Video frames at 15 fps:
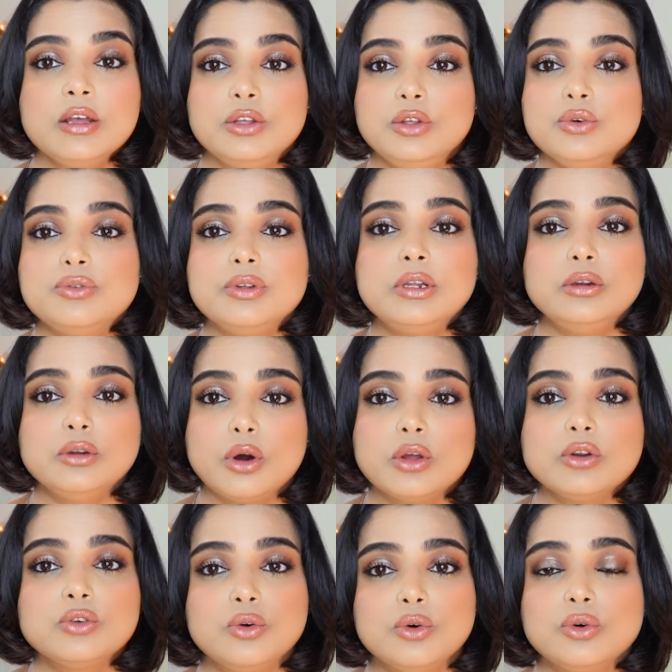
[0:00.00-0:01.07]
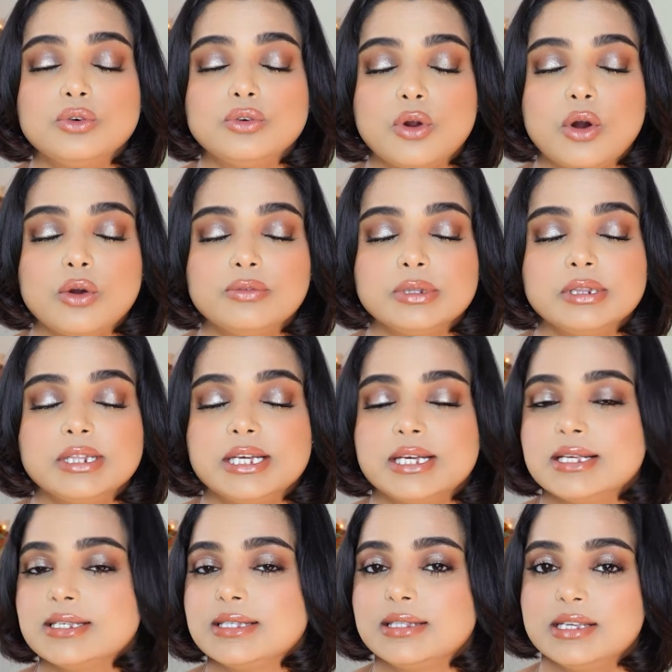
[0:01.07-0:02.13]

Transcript: you will not go wrong with this.